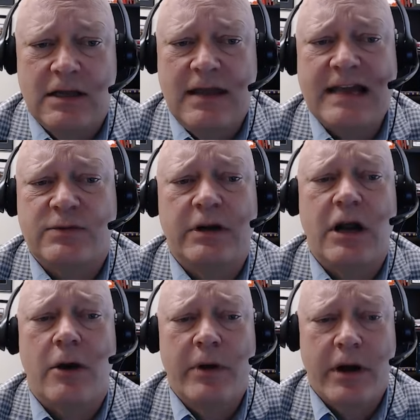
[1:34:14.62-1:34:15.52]
That's
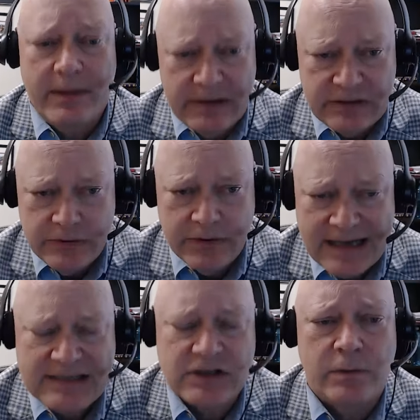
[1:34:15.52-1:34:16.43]
what we ought to be doing.
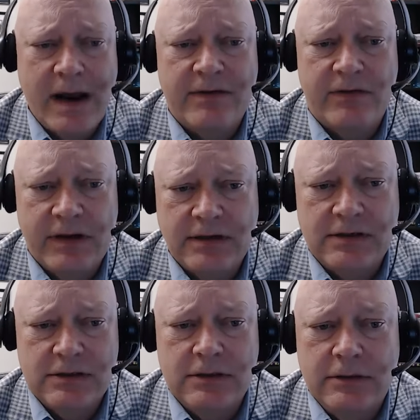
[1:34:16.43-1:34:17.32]
That's the right thing to
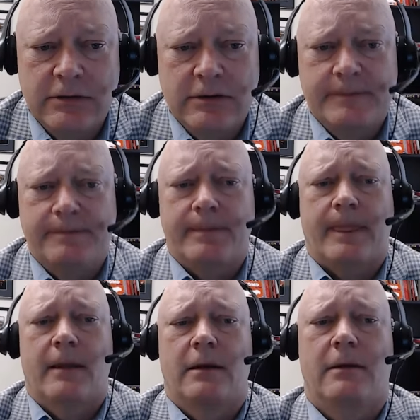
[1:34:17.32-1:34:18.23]
do.
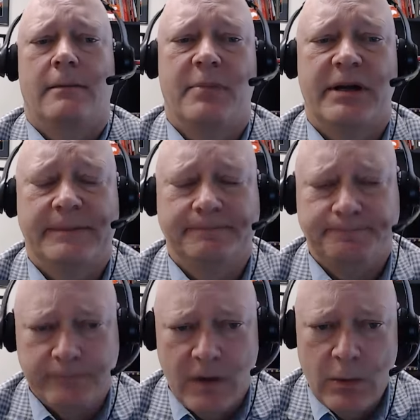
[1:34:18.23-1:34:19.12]
But
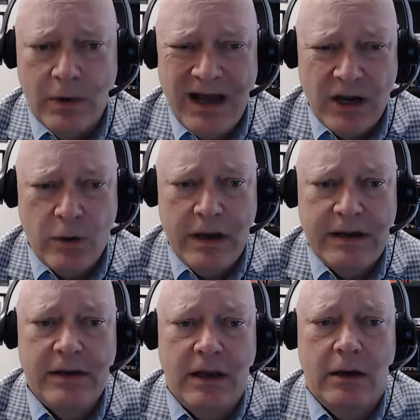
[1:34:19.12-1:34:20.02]
we're not
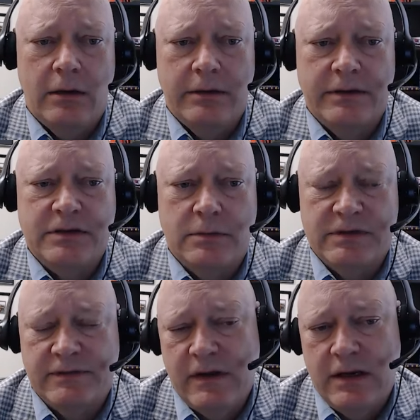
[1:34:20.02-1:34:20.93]
quite there in
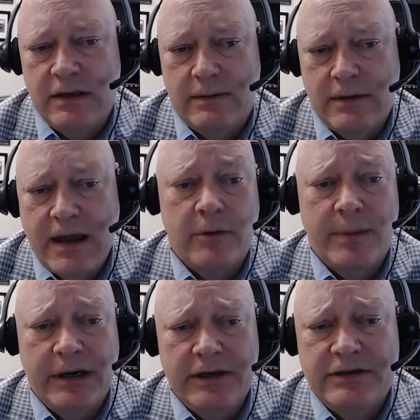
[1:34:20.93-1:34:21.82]
terms of getting
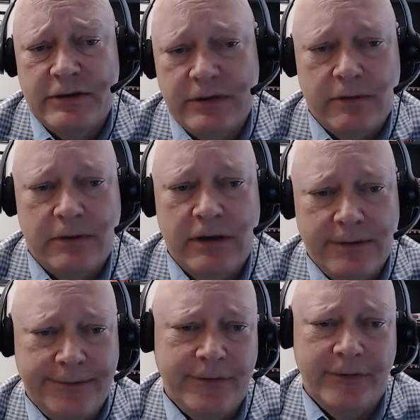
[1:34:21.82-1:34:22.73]
everybody to agree.
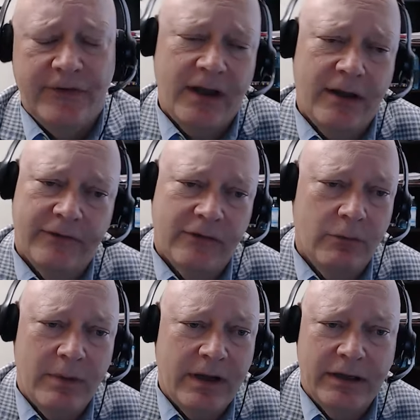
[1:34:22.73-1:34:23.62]
And it turns out some
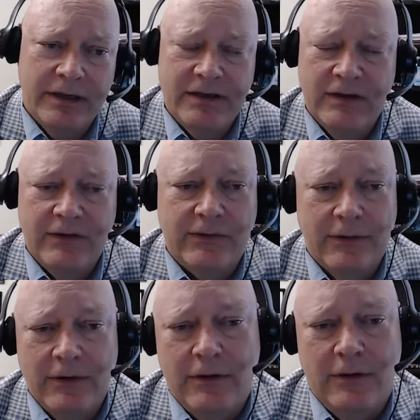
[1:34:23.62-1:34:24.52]
of my ideas
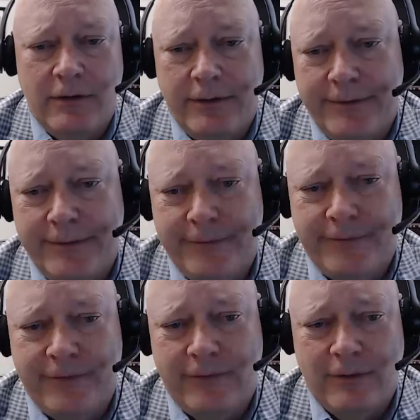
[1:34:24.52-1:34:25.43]
and
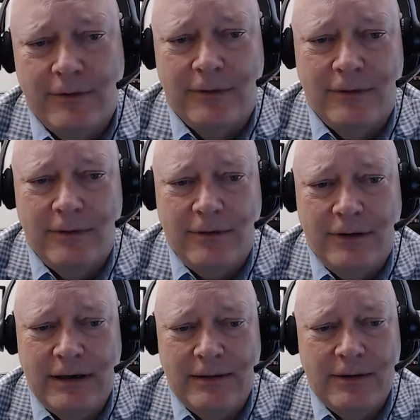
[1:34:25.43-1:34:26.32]

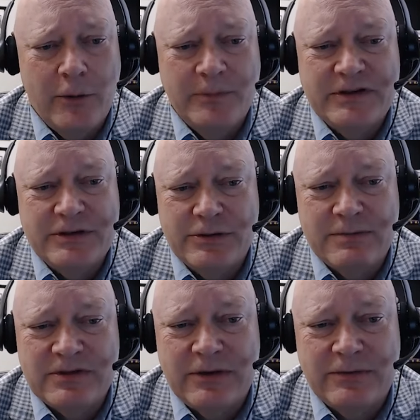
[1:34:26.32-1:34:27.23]
hopes and
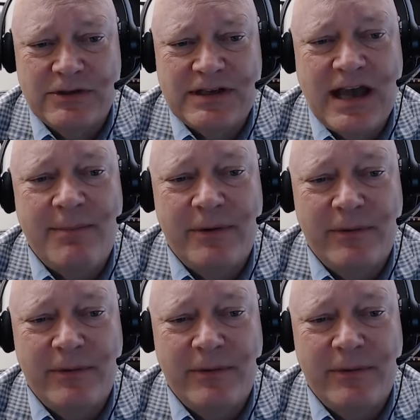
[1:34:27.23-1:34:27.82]
dreams don't just happen.